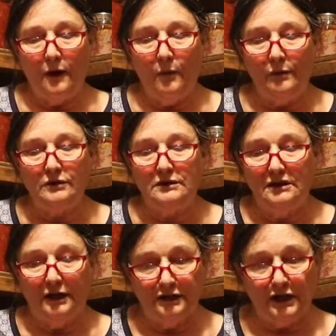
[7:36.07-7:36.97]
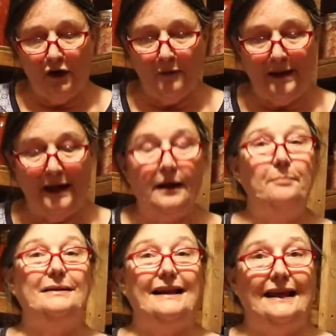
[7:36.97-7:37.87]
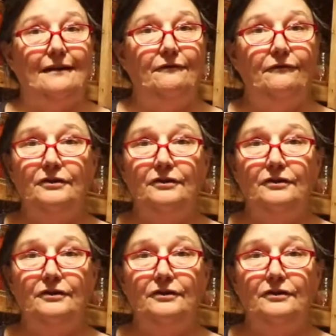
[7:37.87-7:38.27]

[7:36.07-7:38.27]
we were going to talk about a plan.